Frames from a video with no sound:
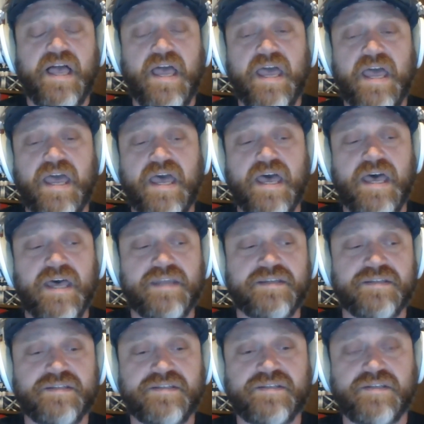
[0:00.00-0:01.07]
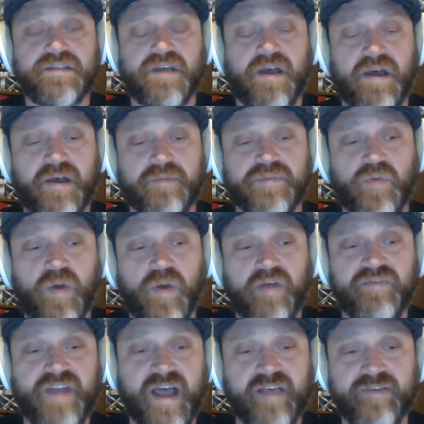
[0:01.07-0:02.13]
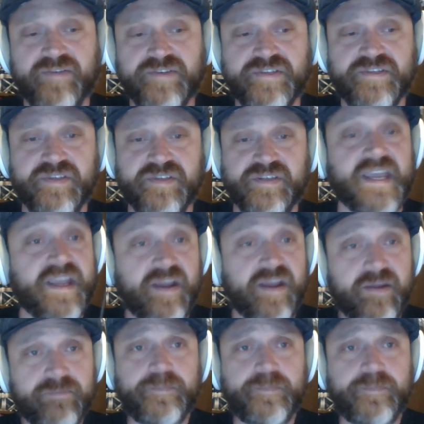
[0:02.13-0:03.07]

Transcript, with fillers: and um, $12 the day